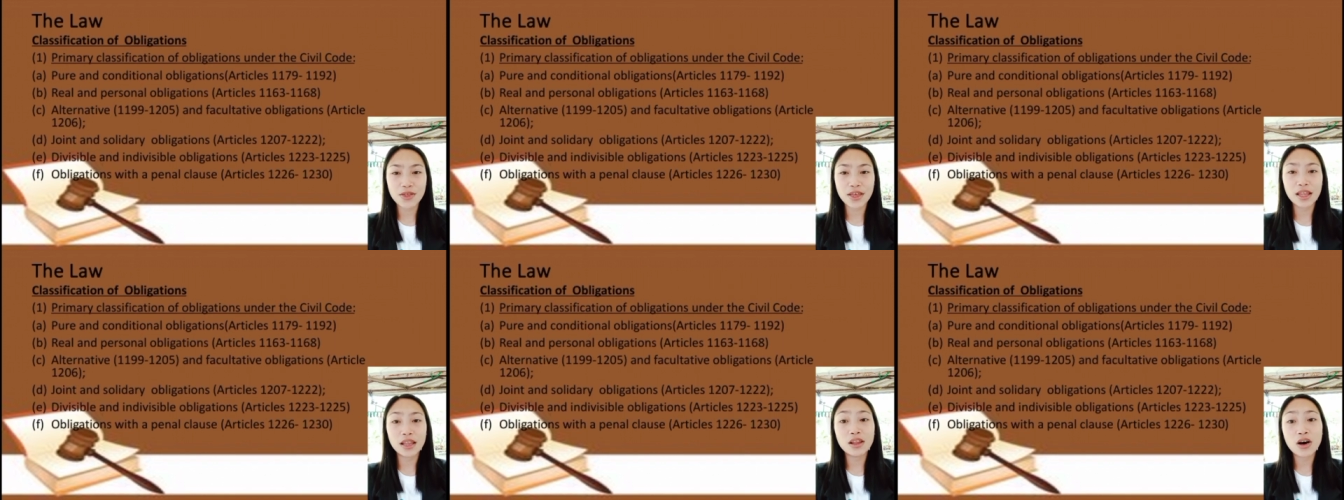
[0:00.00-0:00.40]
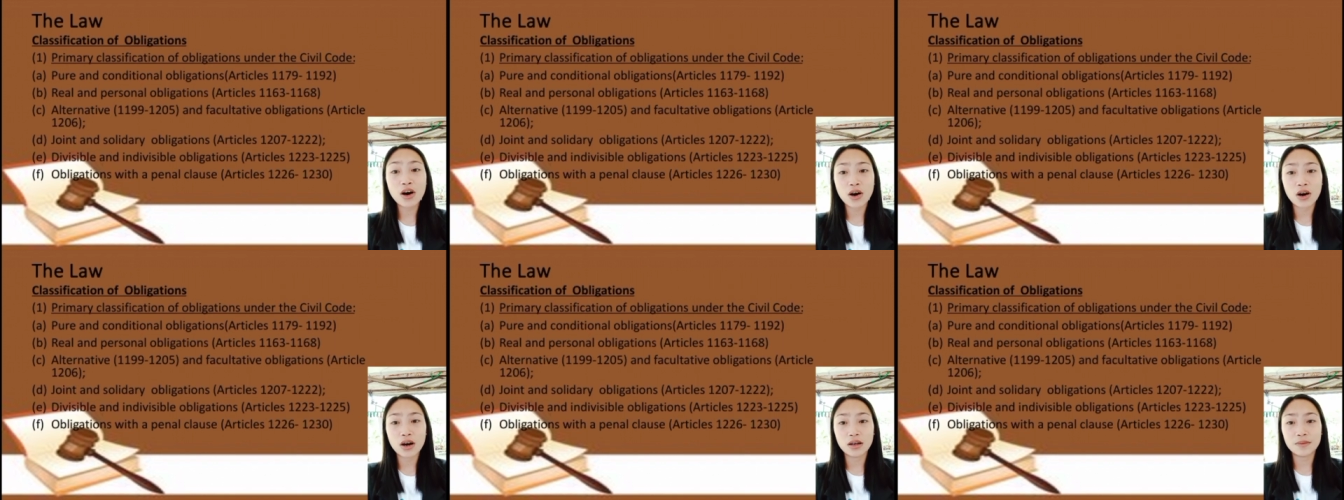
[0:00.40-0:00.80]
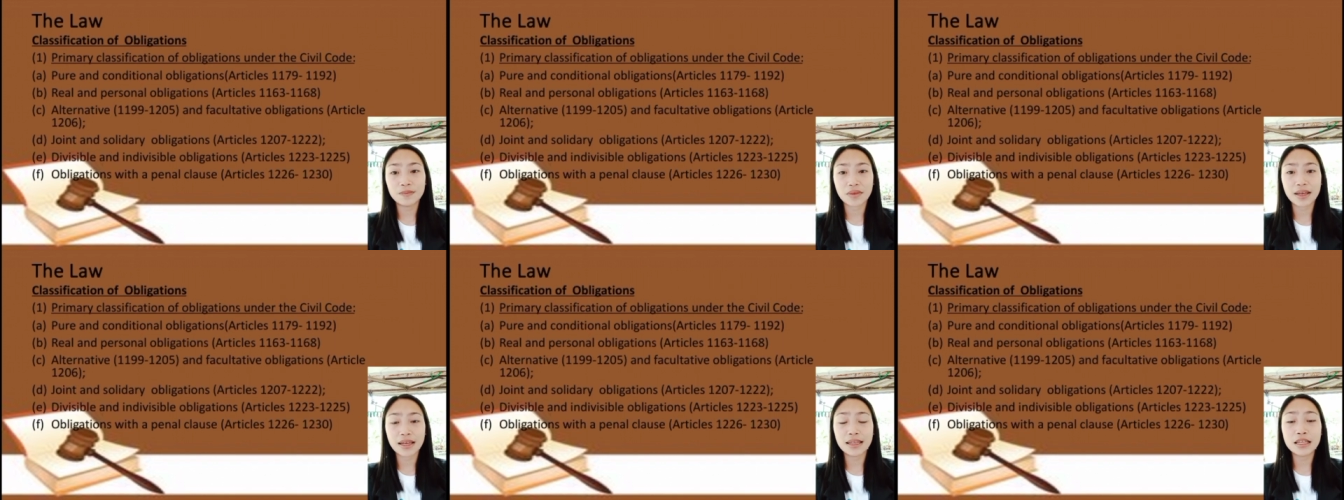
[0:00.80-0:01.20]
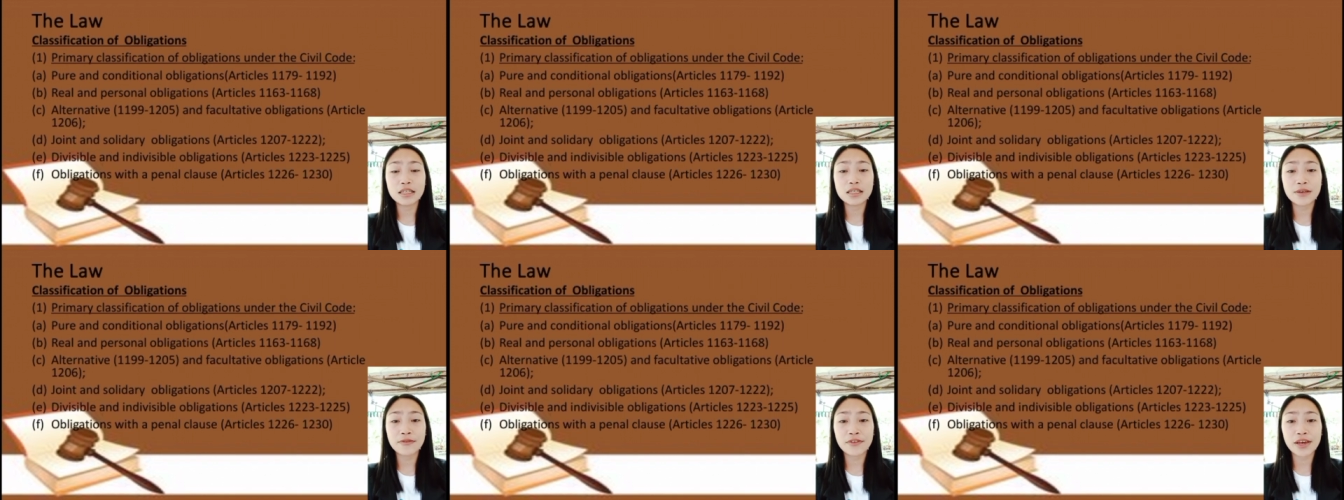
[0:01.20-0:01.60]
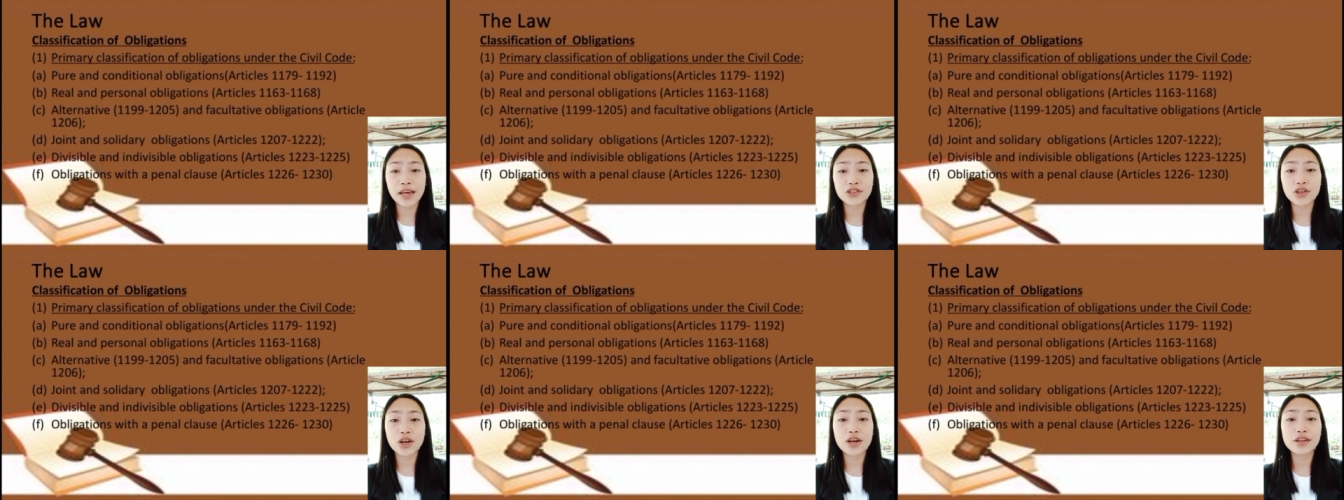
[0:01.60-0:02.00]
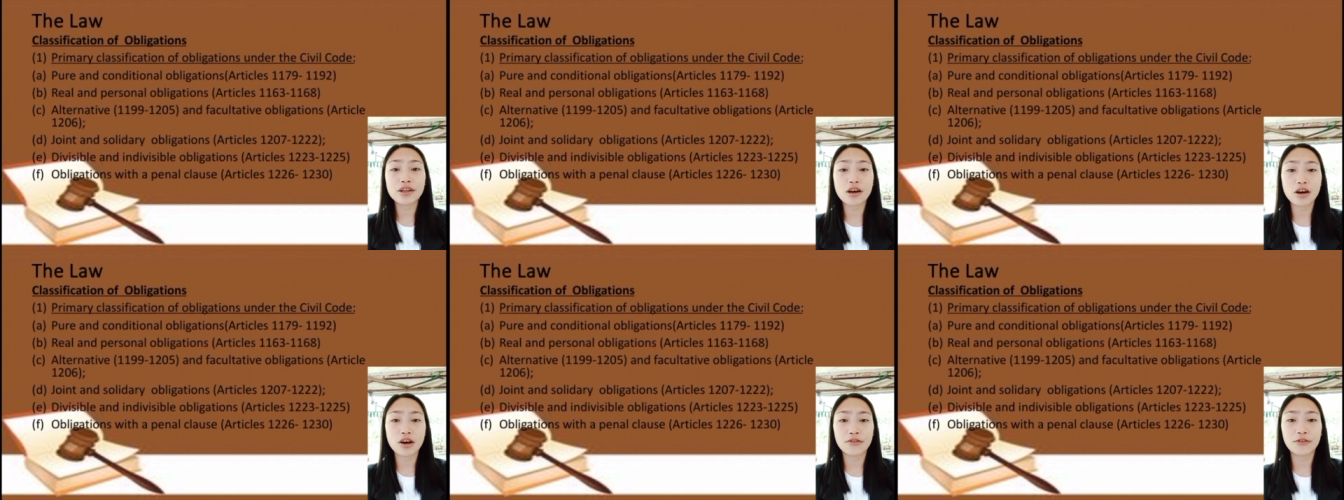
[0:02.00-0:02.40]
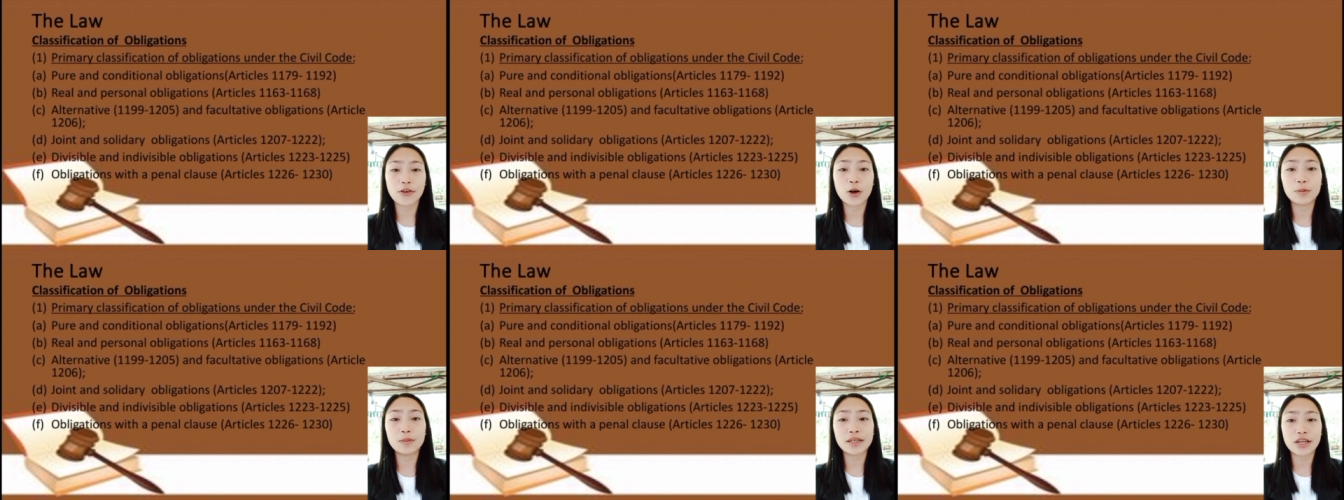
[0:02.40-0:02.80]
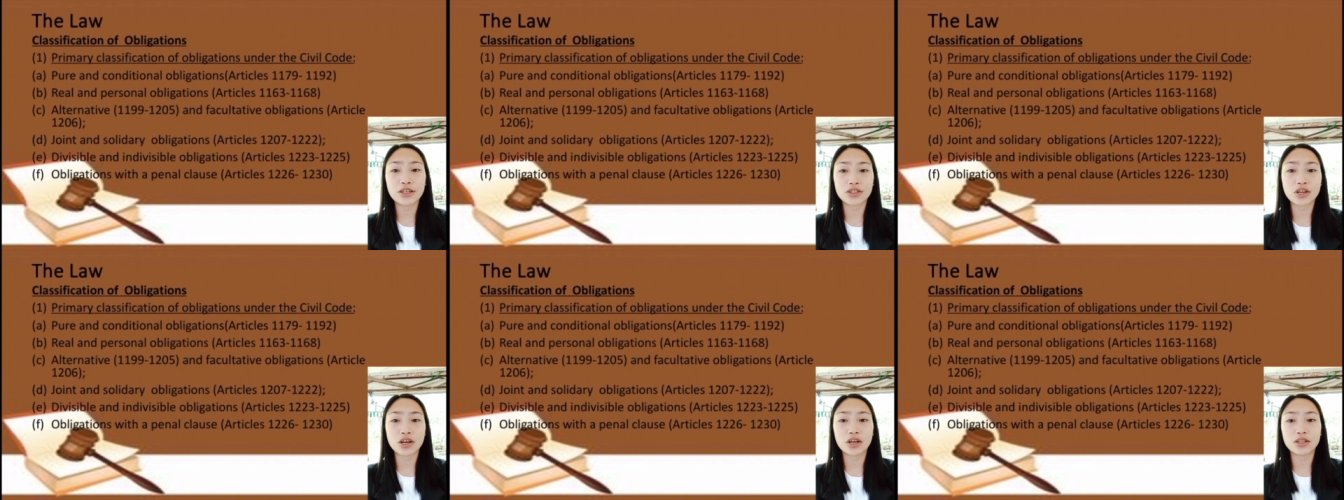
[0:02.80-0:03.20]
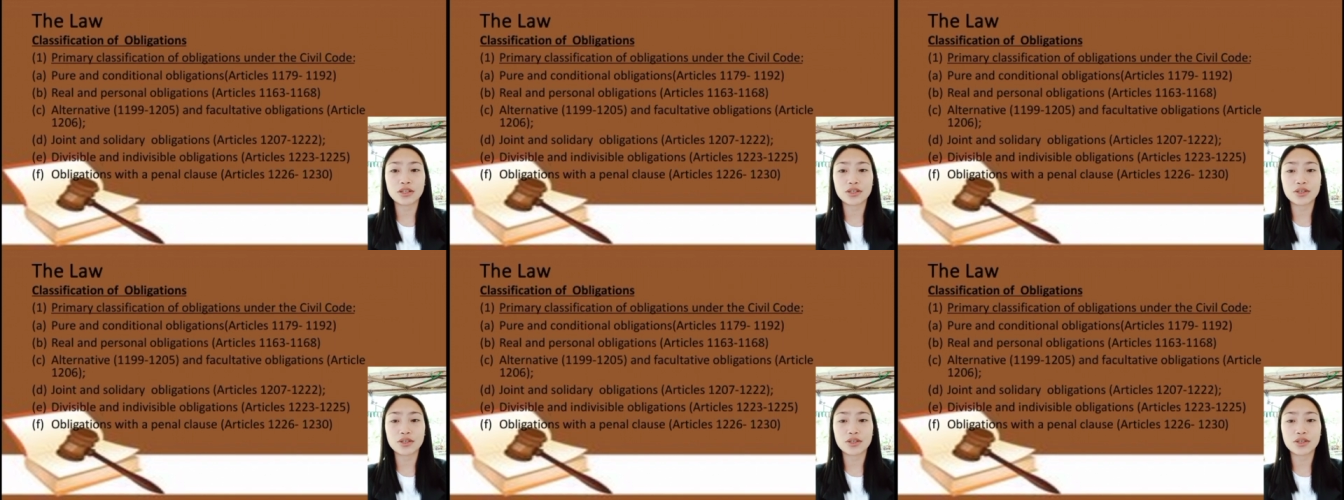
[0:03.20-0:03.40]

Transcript: the law. Classification of obligation.